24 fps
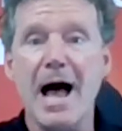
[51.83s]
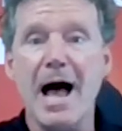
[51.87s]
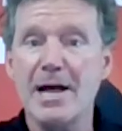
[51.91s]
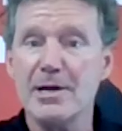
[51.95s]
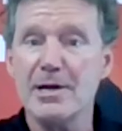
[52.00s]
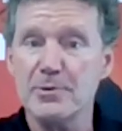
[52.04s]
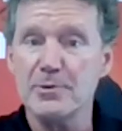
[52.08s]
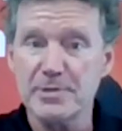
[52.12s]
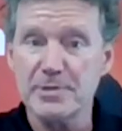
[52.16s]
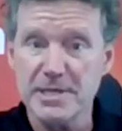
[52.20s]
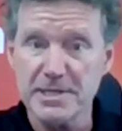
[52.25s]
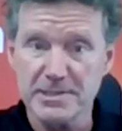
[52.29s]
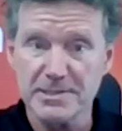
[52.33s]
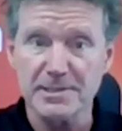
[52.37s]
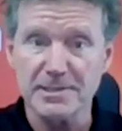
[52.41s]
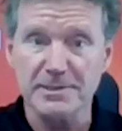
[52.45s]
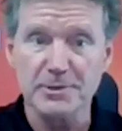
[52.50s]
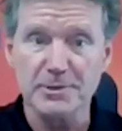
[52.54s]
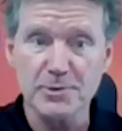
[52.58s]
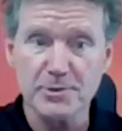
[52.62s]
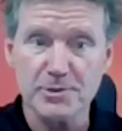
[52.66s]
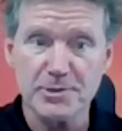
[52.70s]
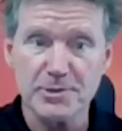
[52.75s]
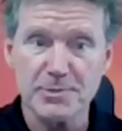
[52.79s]
IoT
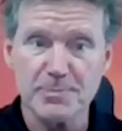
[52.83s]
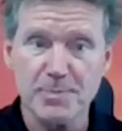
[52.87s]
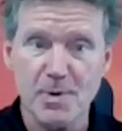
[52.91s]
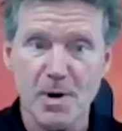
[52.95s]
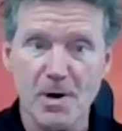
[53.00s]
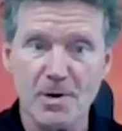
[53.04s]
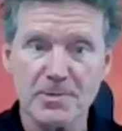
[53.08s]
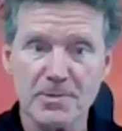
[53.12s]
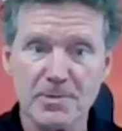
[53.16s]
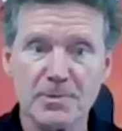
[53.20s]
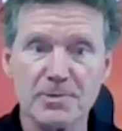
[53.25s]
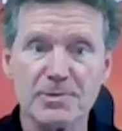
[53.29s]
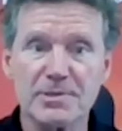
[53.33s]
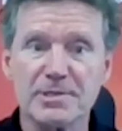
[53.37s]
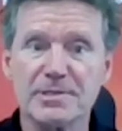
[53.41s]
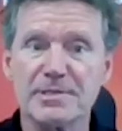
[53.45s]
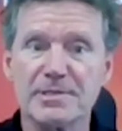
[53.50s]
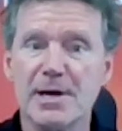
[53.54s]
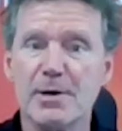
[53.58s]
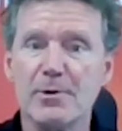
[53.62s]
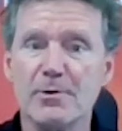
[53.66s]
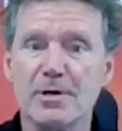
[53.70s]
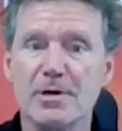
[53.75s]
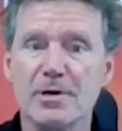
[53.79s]
solutions partners,
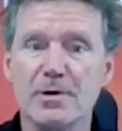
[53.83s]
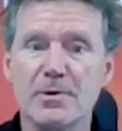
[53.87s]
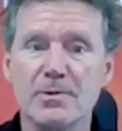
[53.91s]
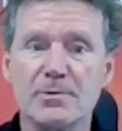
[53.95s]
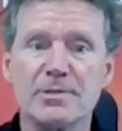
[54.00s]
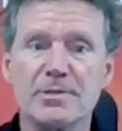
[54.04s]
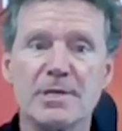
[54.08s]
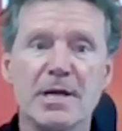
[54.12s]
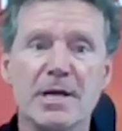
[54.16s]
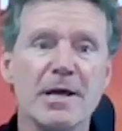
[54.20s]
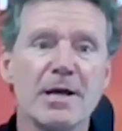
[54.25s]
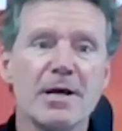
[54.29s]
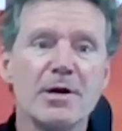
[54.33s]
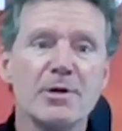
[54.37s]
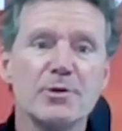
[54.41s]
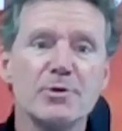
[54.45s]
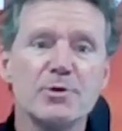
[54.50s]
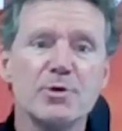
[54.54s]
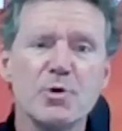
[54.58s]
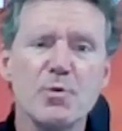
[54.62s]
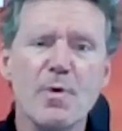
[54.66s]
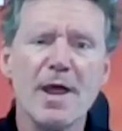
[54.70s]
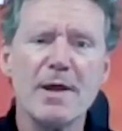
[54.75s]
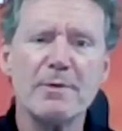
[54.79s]
telcos,
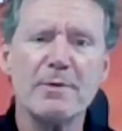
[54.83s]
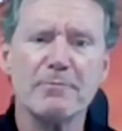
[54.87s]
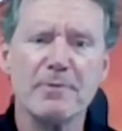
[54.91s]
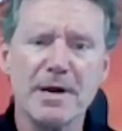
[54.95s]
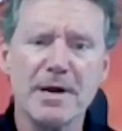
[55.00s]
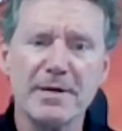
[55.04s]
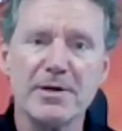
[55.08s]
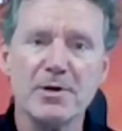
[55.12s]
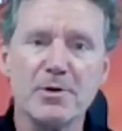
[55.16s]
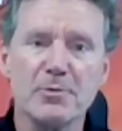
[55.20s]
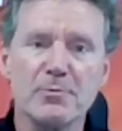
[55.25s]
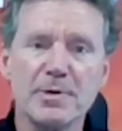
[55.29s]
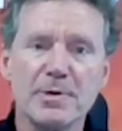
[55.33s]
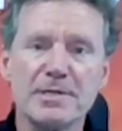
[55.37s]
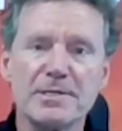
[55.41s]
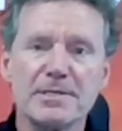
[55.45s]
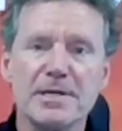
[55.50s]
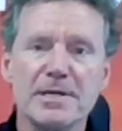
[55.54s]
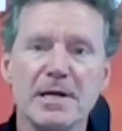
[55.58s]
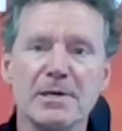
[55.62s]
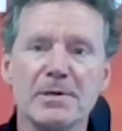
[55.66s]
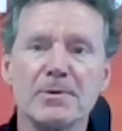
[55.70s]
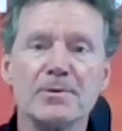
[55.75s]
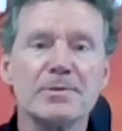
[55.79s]
two-way radio
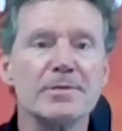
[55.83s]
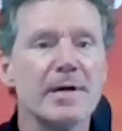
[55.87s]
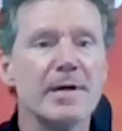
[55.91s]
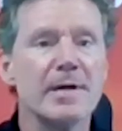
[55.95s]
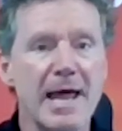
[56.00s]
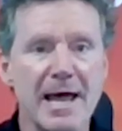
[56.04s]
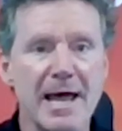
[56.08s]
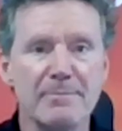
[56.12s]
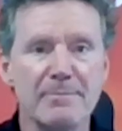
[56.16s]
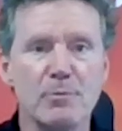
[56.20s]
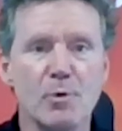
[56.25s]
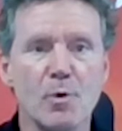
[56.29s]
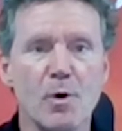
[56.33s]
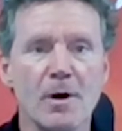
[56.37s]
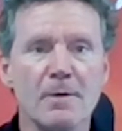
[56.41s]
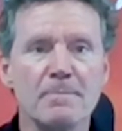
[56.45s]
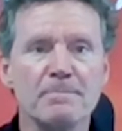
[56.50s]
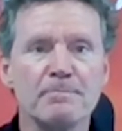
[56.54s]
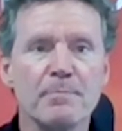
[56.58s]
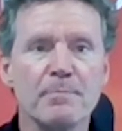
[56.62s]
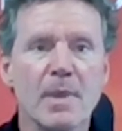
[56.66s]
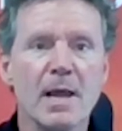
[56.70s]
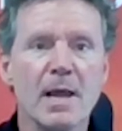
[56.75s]
resellers, and more.